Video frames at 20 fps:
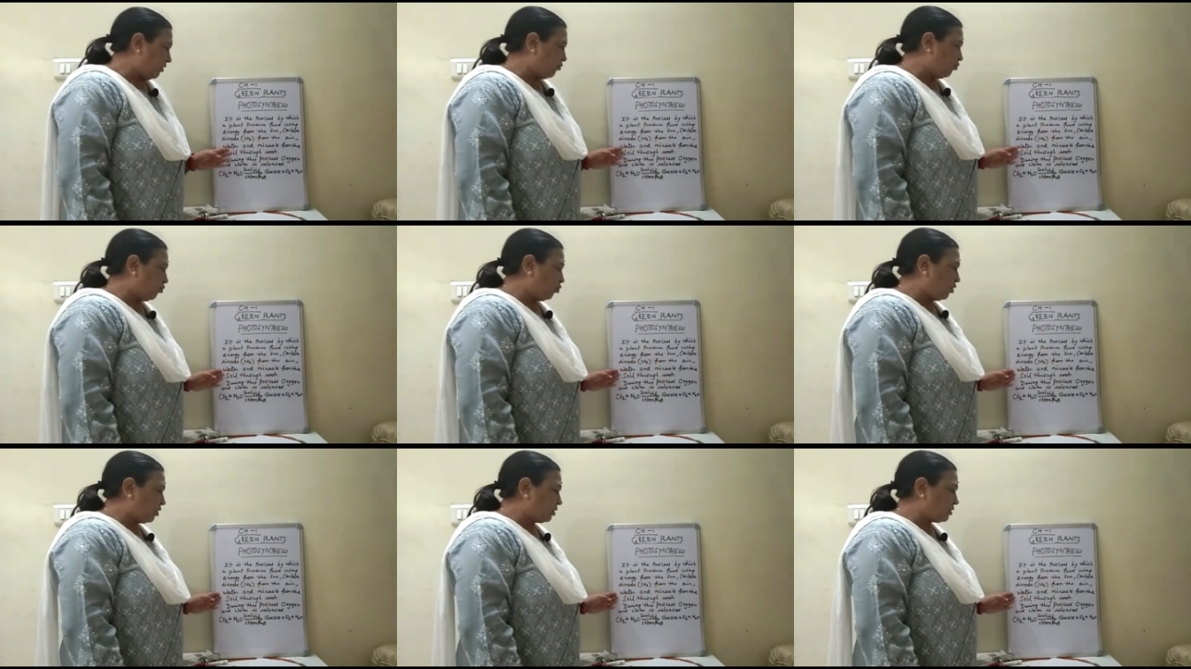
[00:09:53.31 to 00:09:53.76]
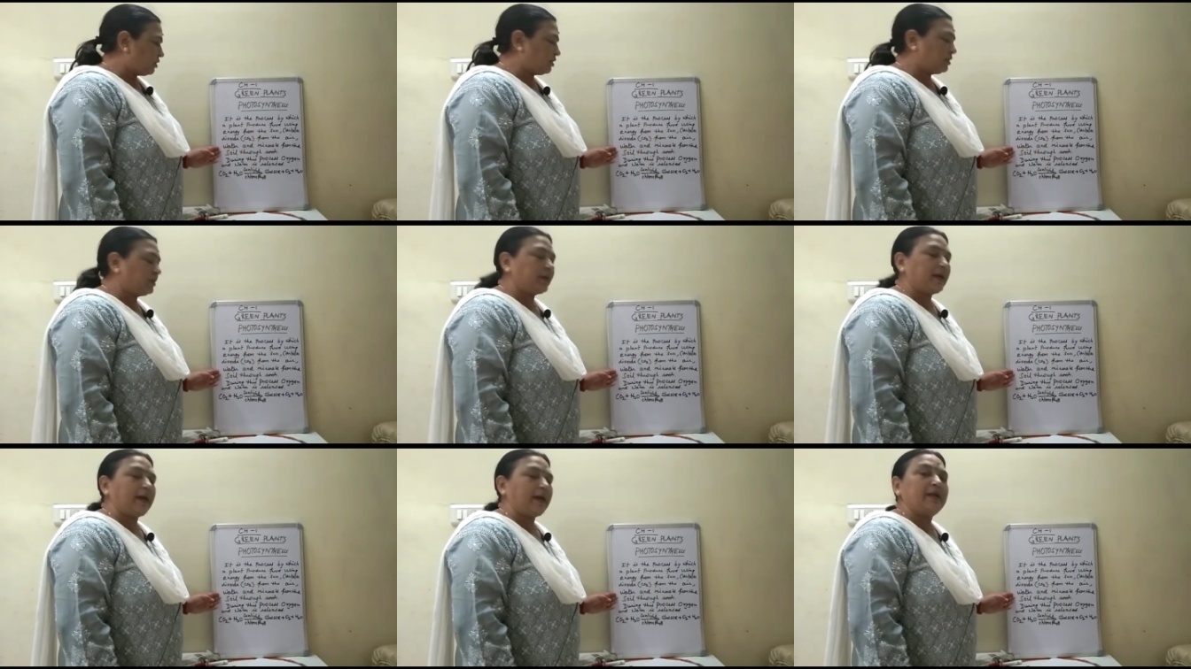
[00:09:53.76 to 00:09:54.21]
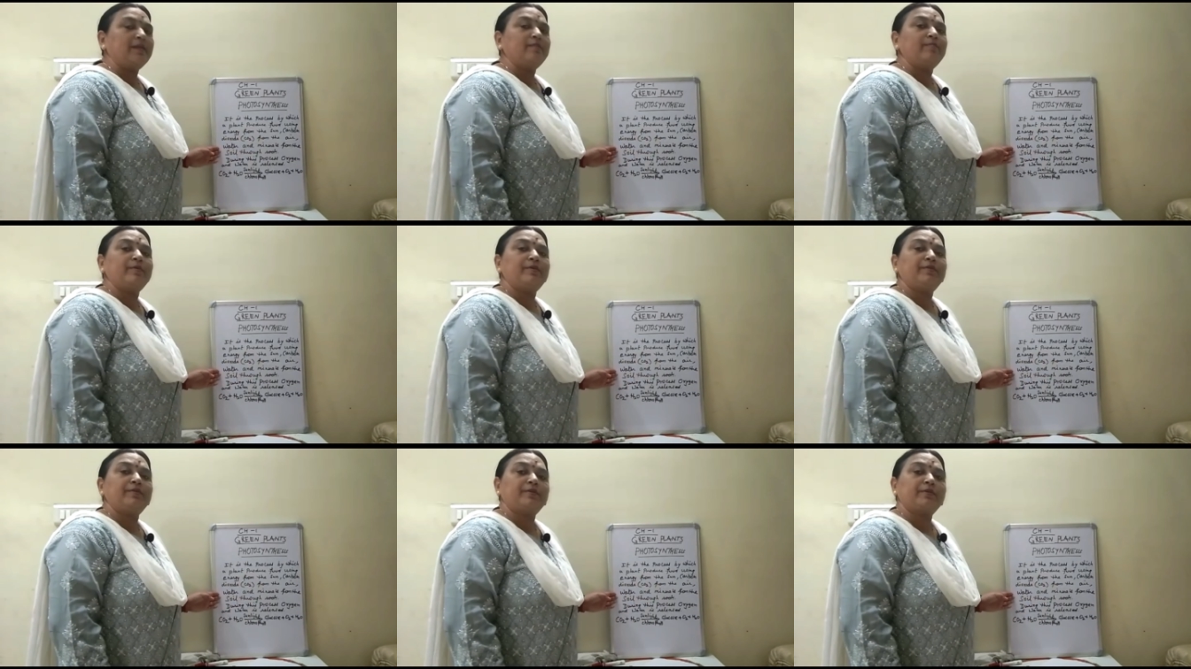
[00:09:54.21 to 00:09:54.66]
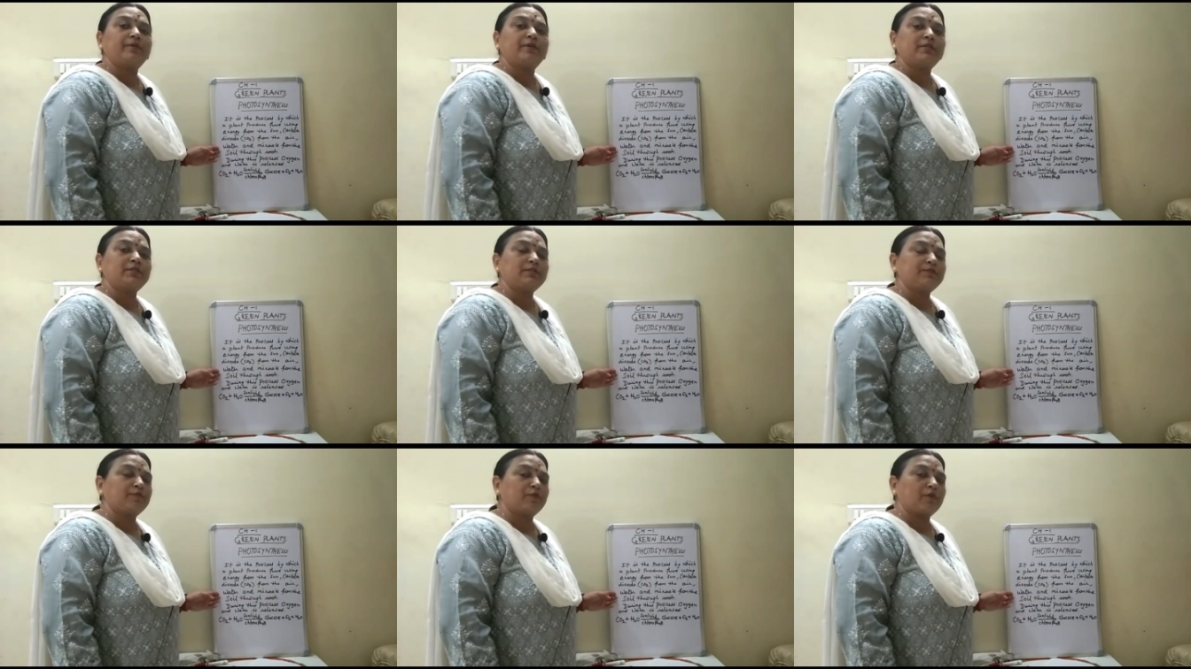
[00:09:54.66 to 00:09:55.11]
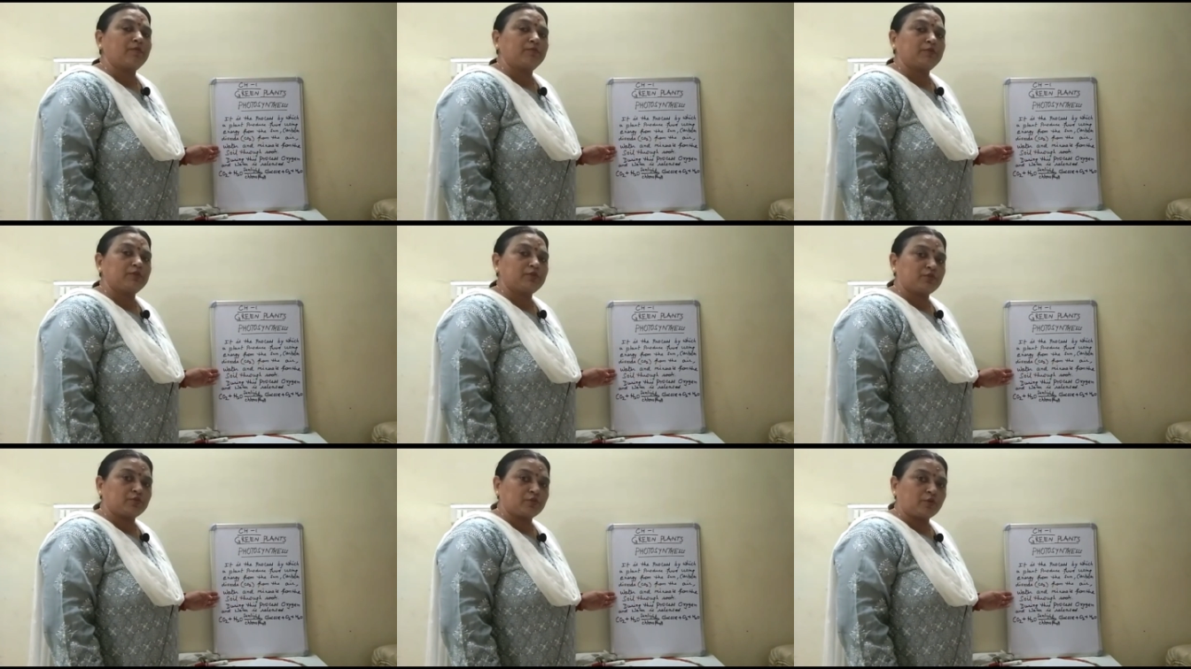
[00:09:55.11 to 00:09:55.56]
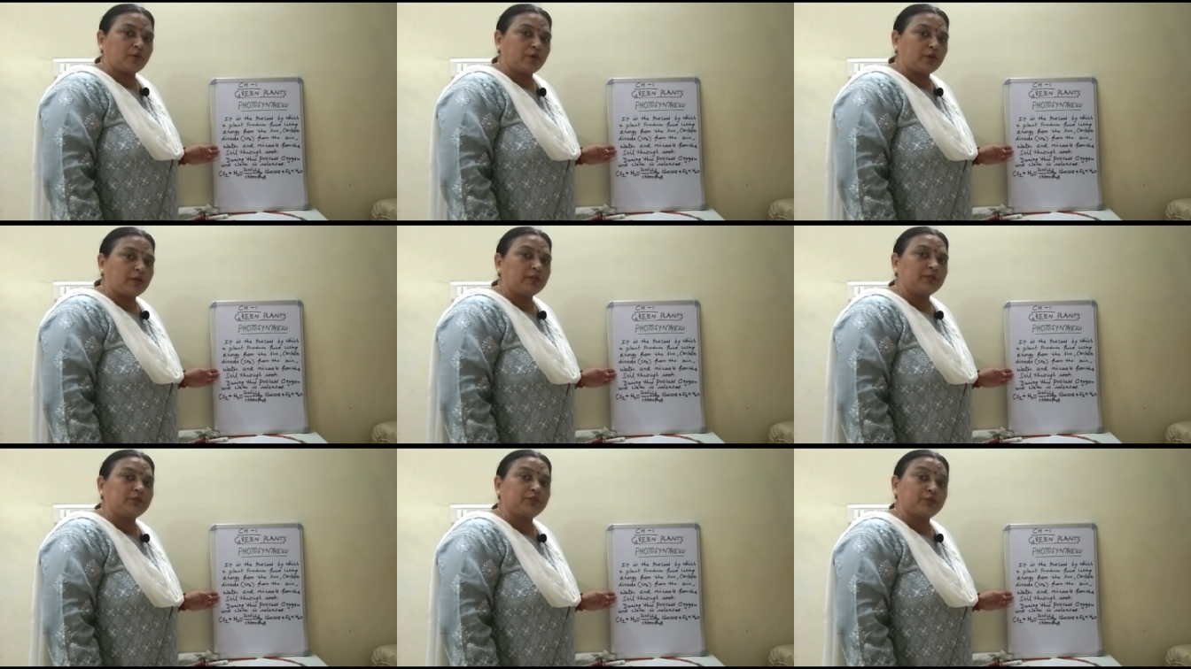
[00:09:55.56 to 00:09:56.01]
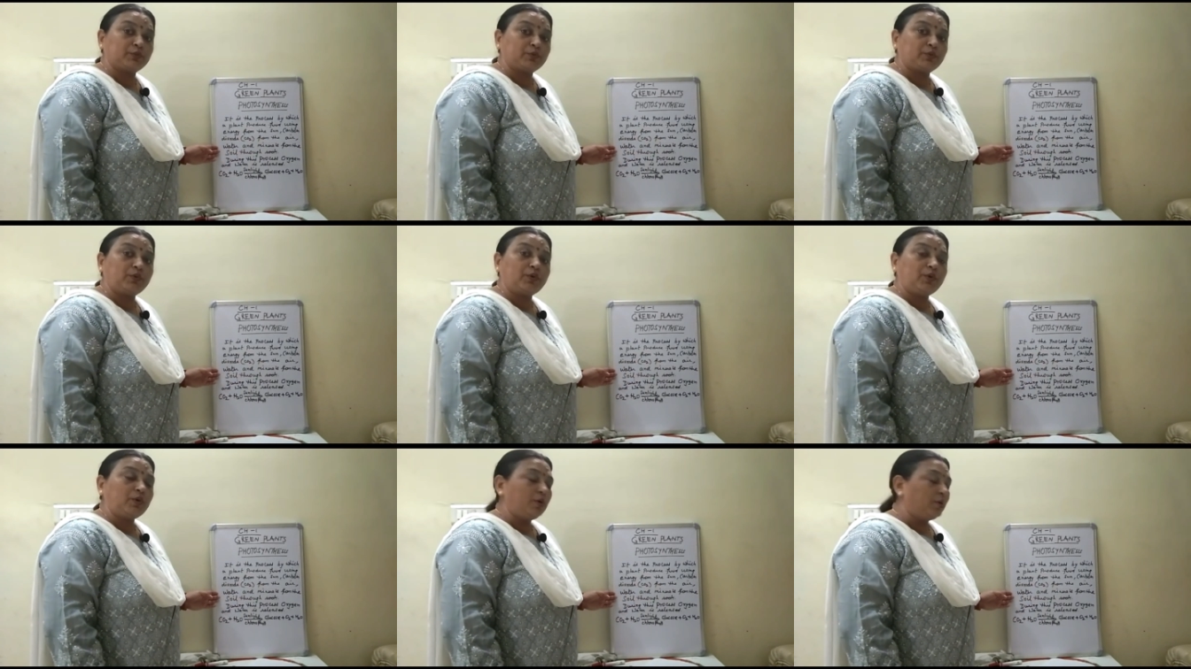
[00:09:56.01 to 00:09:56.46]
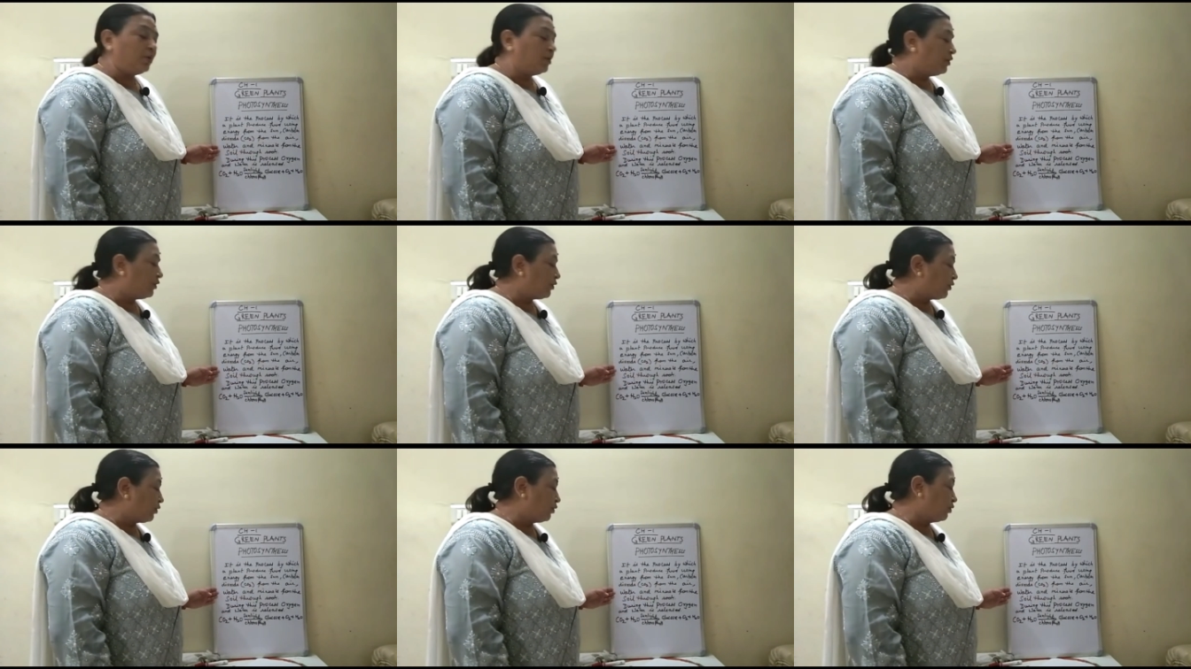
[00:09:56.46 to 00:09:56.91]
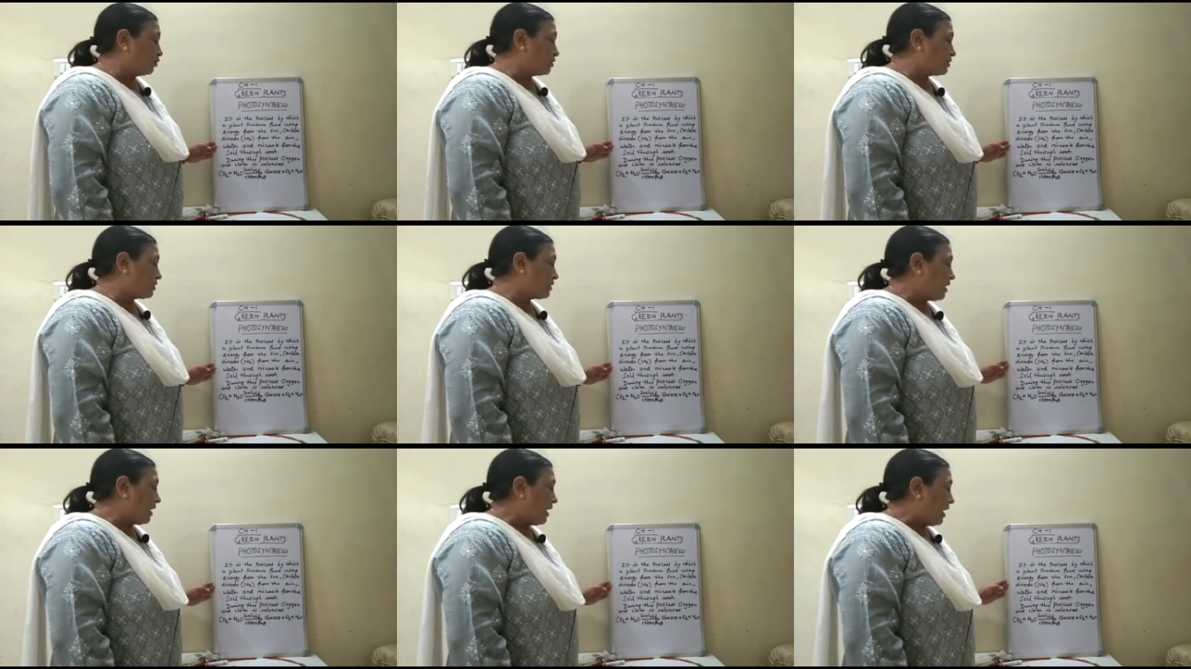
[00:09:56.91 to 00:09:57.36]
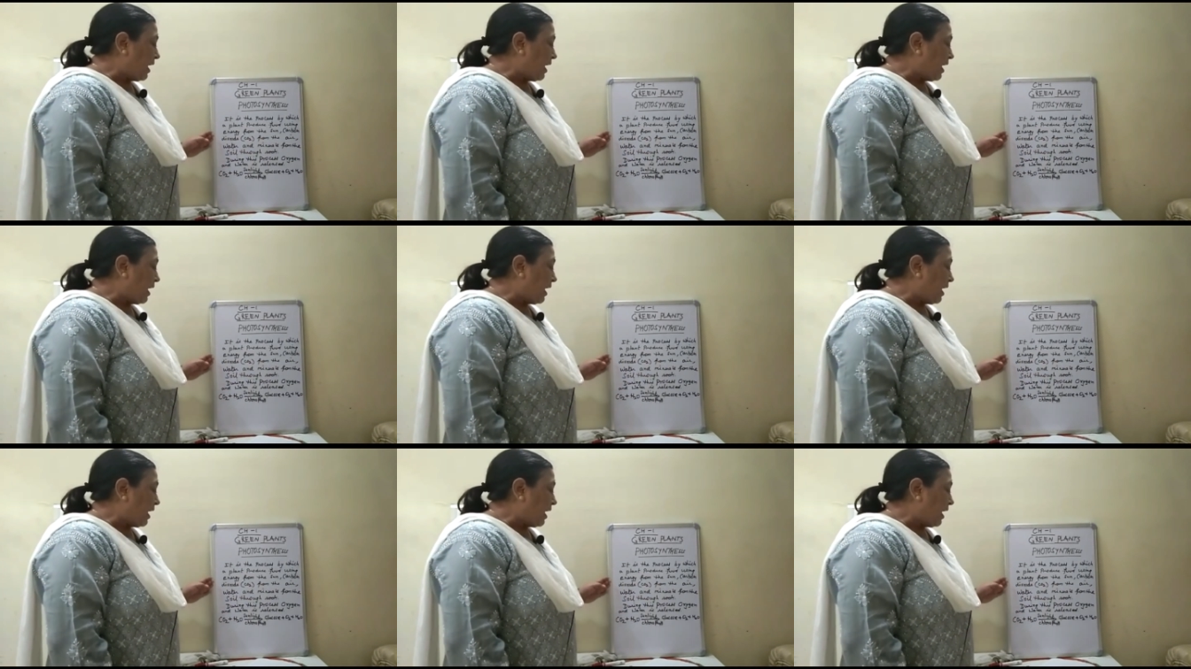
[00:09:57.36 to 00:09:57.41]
water and minerals from the soil through roots,